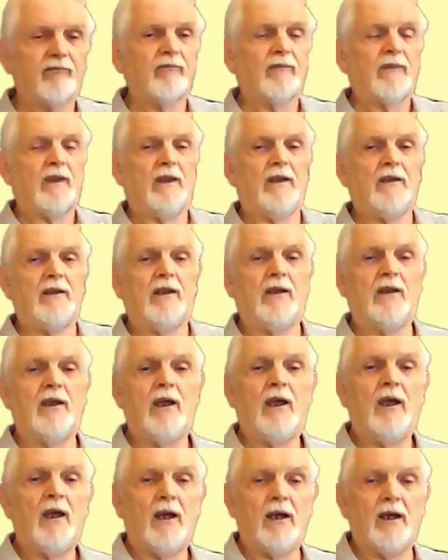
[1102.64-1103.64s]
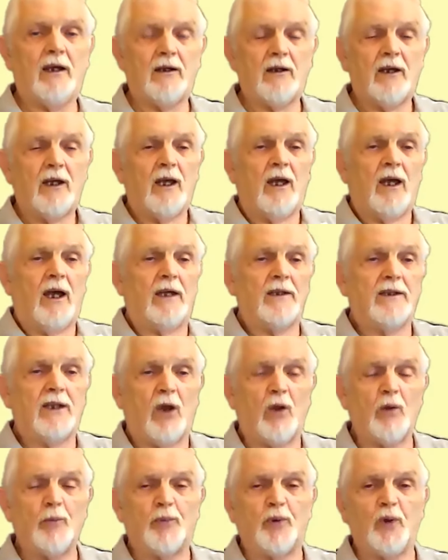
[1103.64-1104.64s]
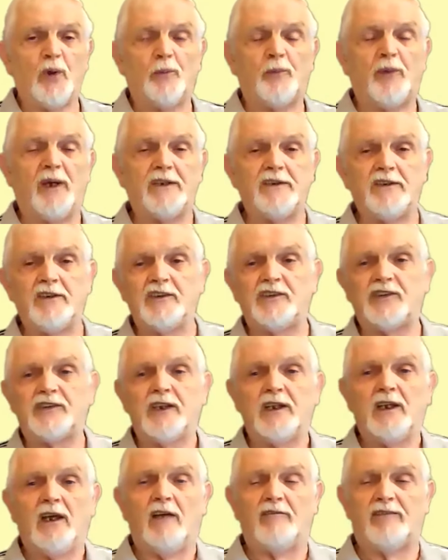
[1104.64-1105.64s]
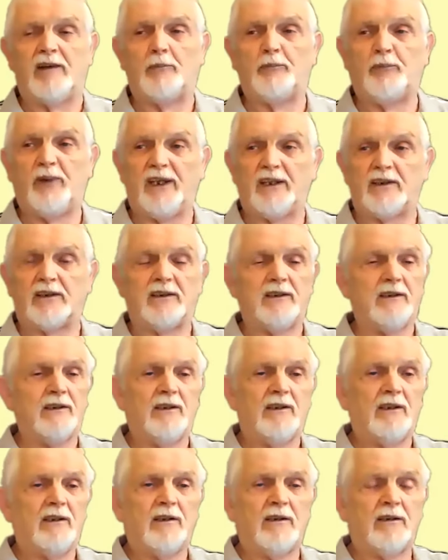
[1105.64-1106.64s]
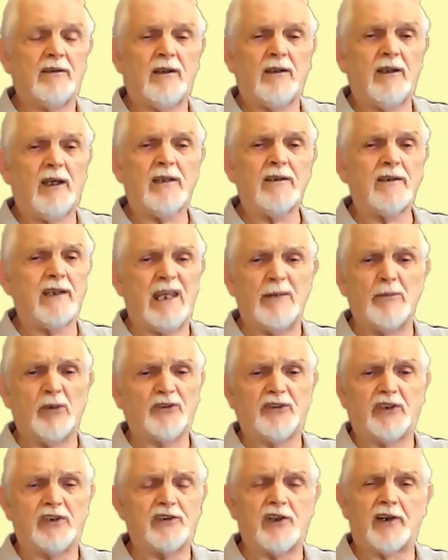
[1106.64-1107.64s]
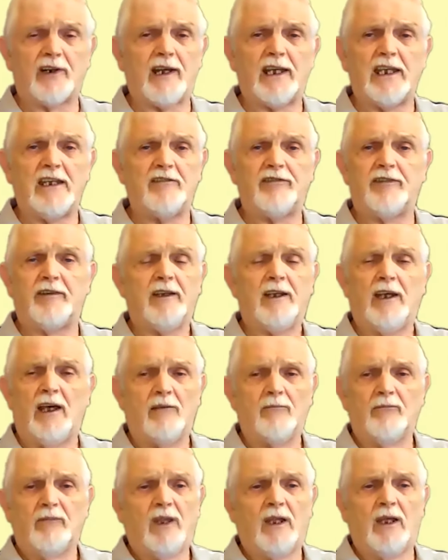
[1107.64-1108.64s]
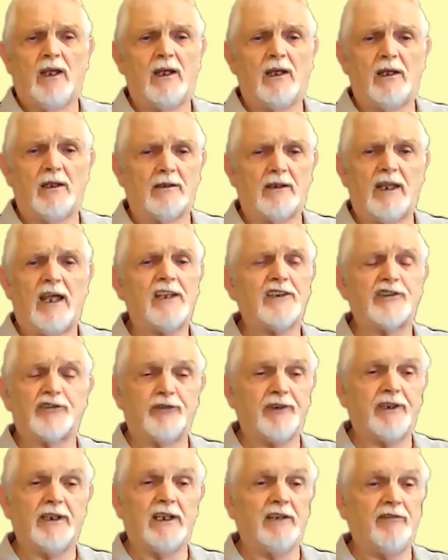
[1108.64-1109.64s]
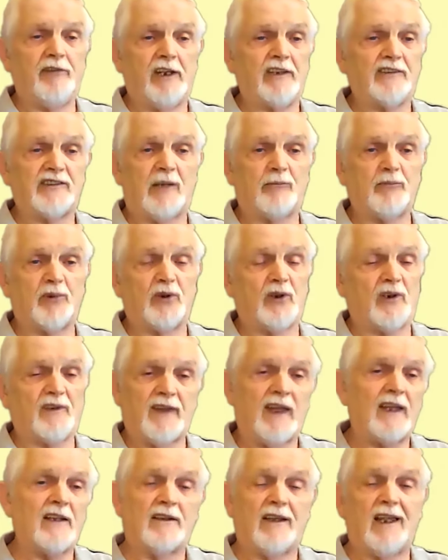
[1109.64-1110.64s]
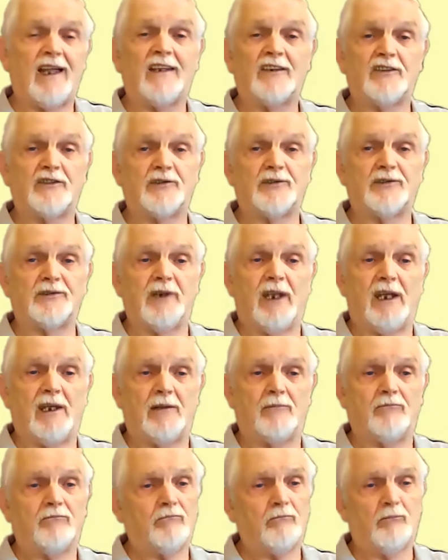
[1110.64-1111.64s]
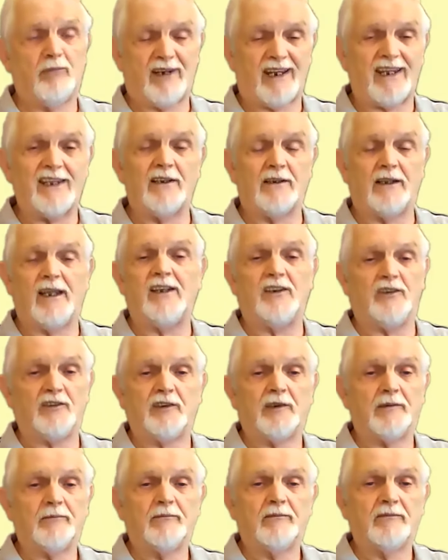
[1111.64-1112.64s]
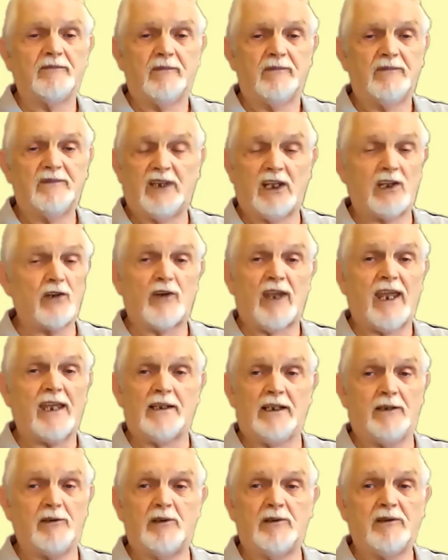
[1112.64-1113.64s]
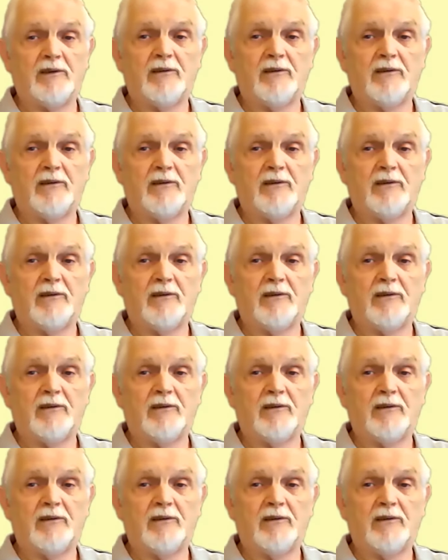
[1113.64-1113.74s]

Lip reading: And the output pins of a PIC aren't able to drive a large relay, for example, or that large bright light directly.